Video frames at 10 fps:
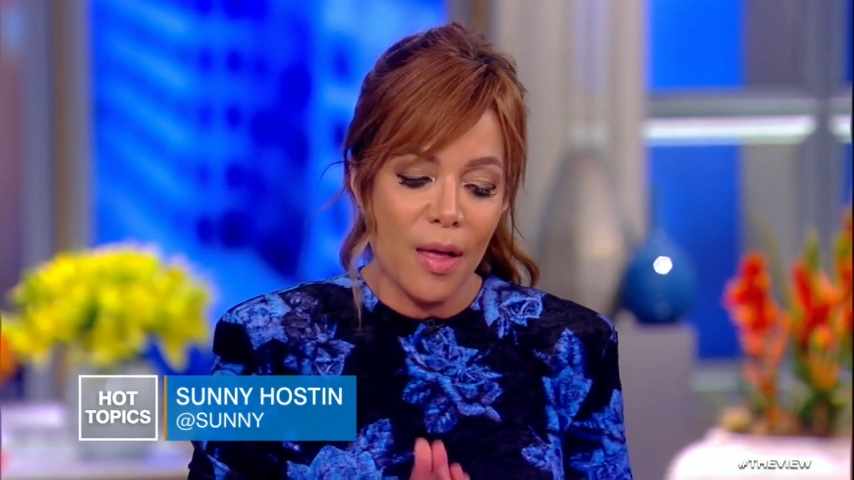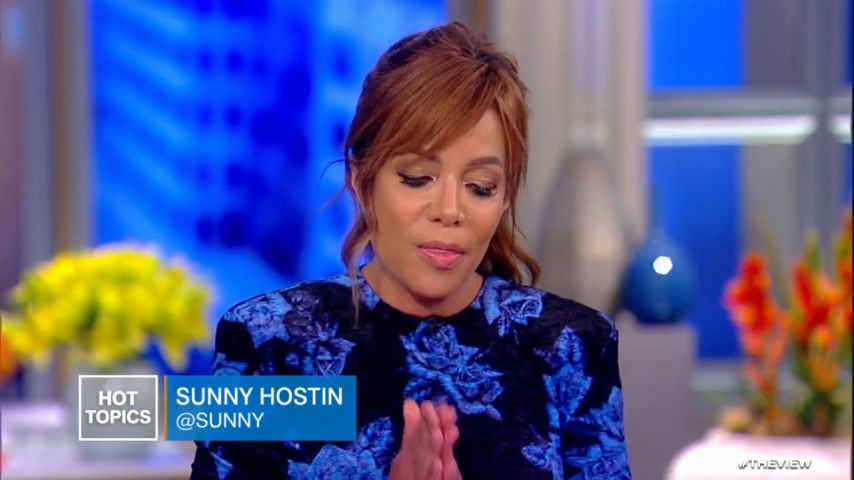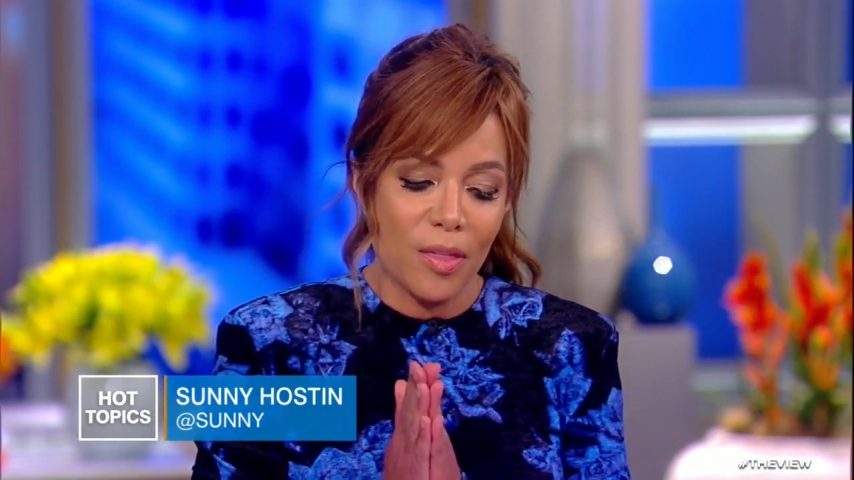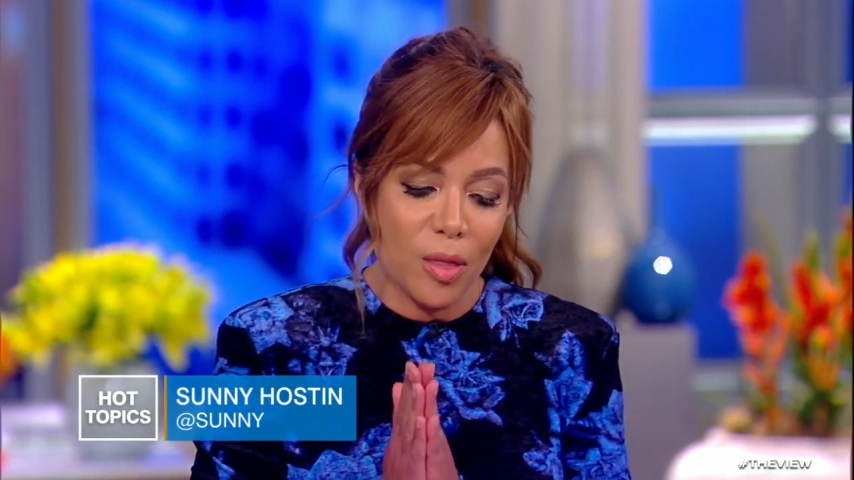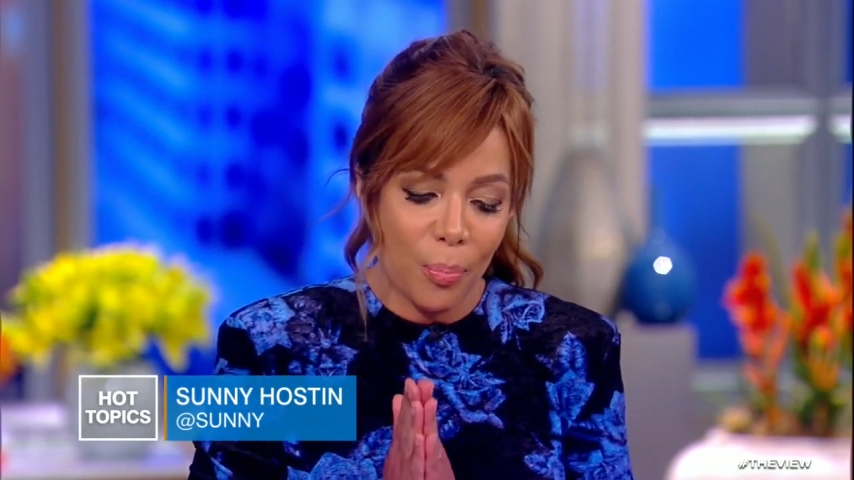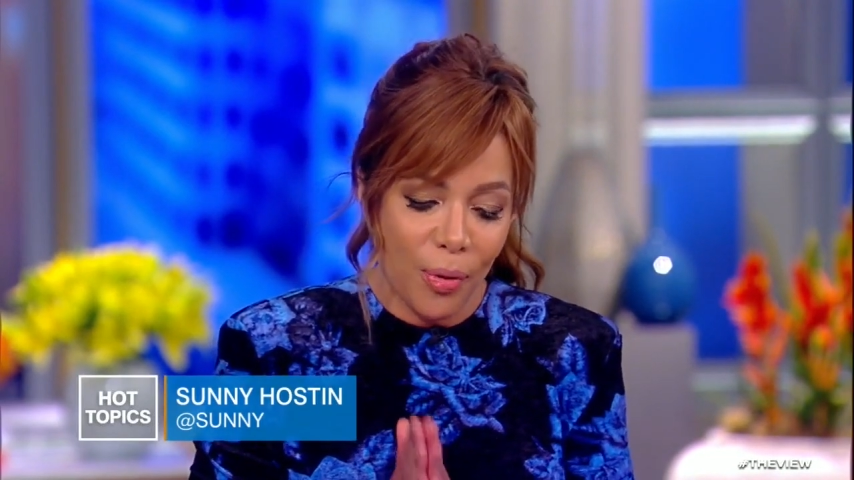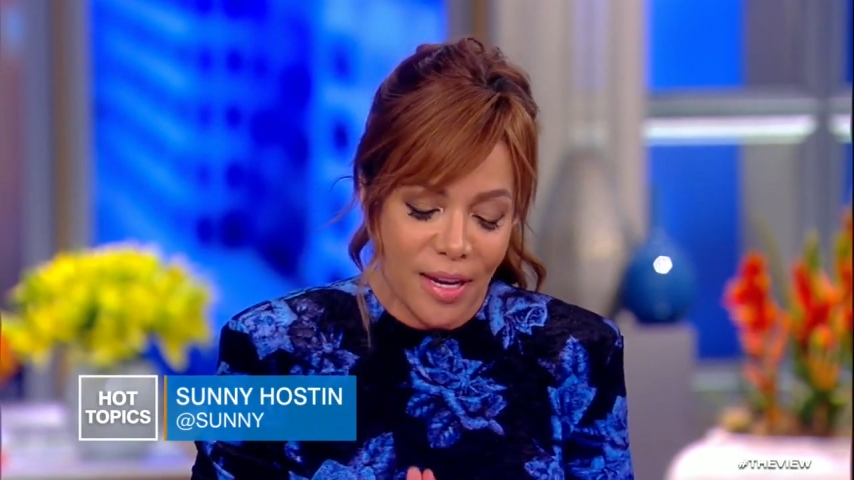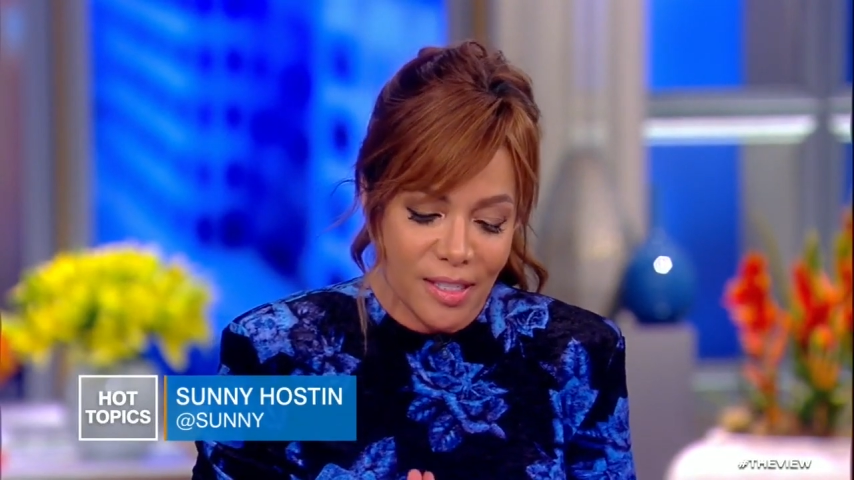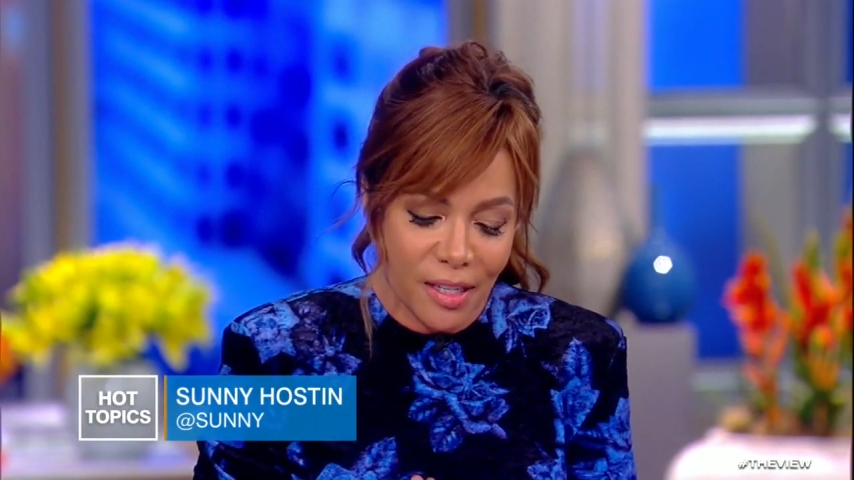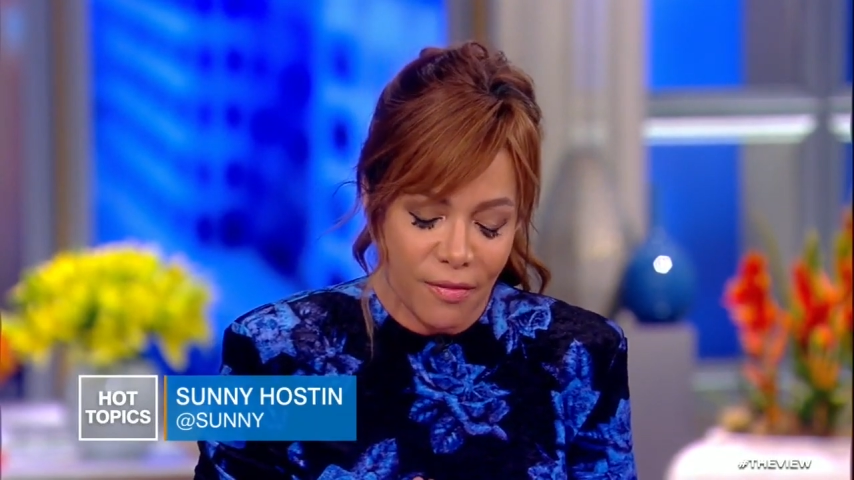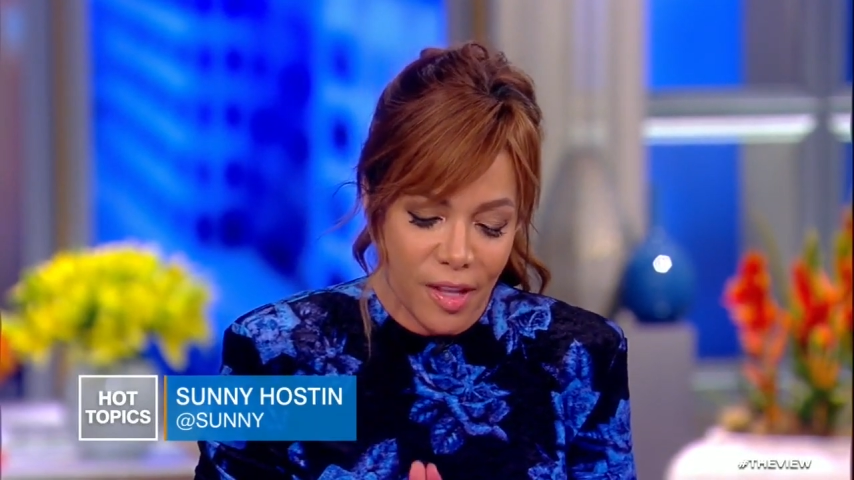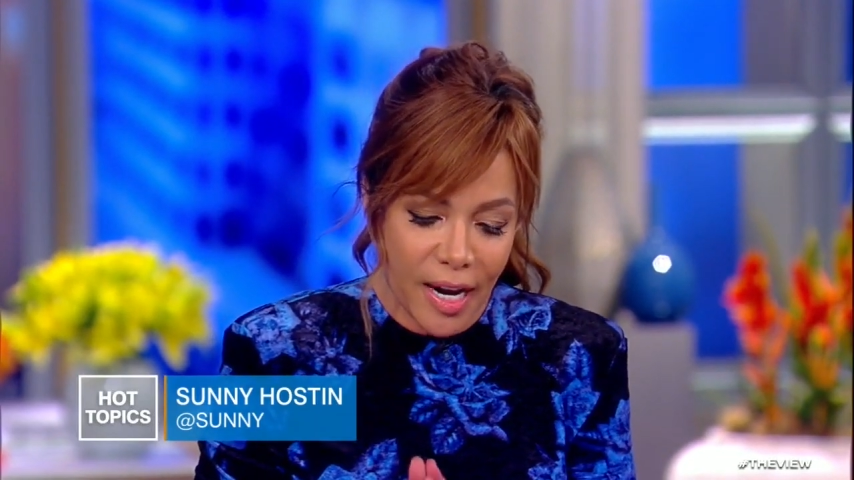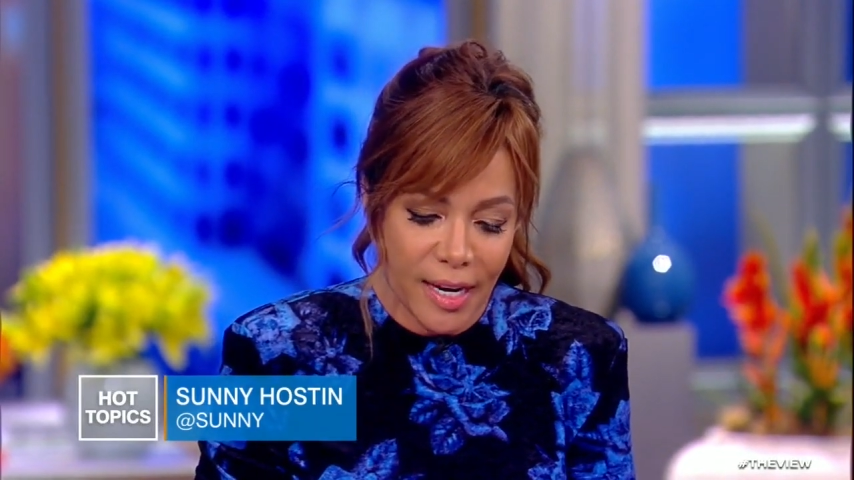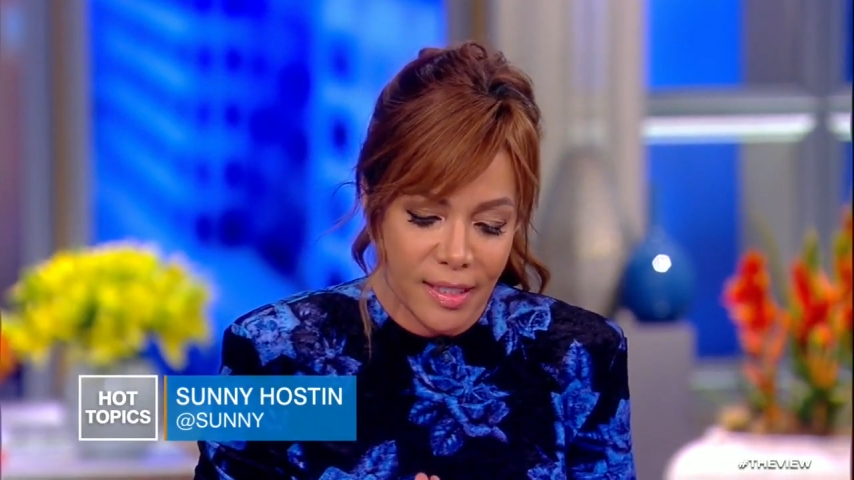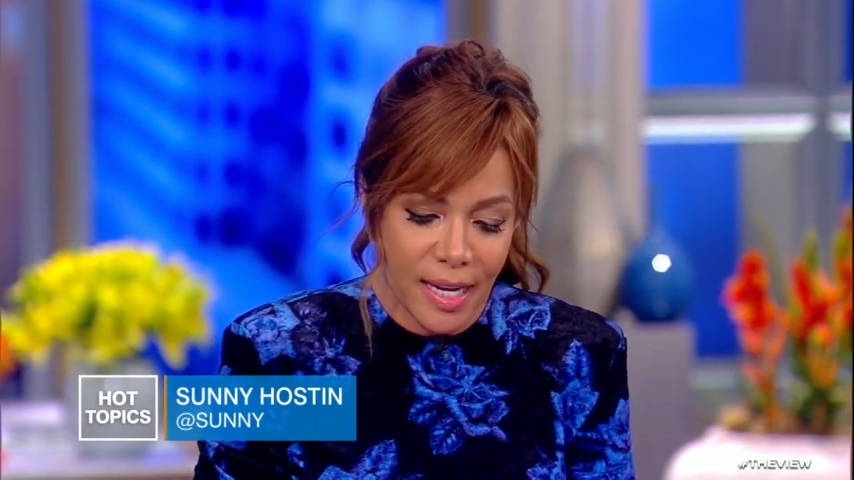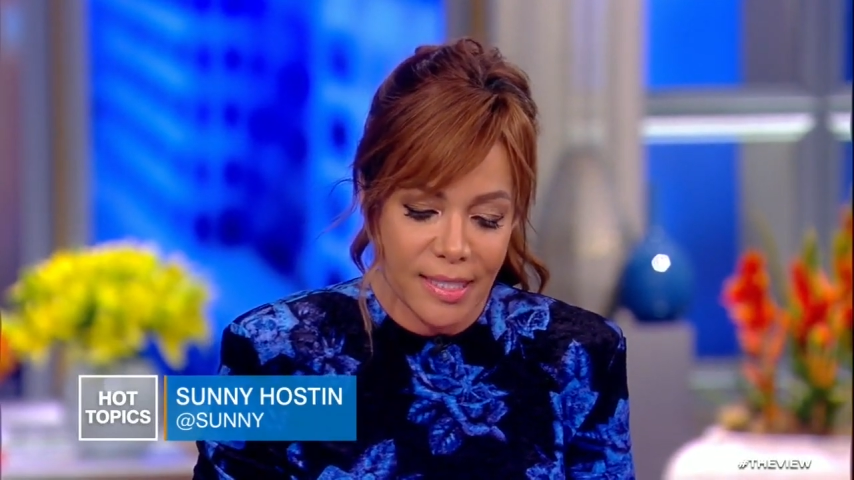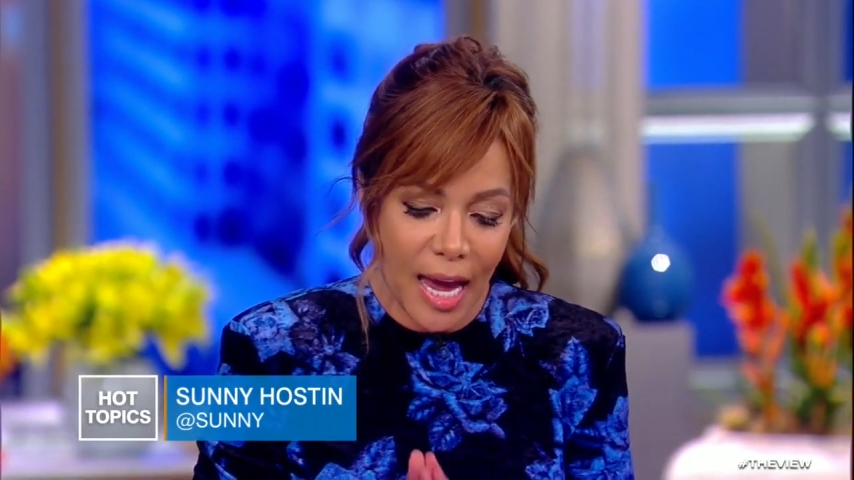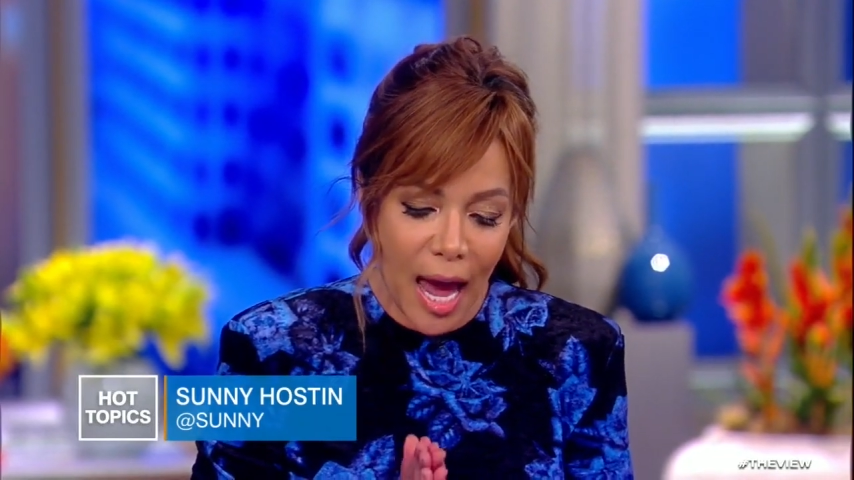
that the President of the United States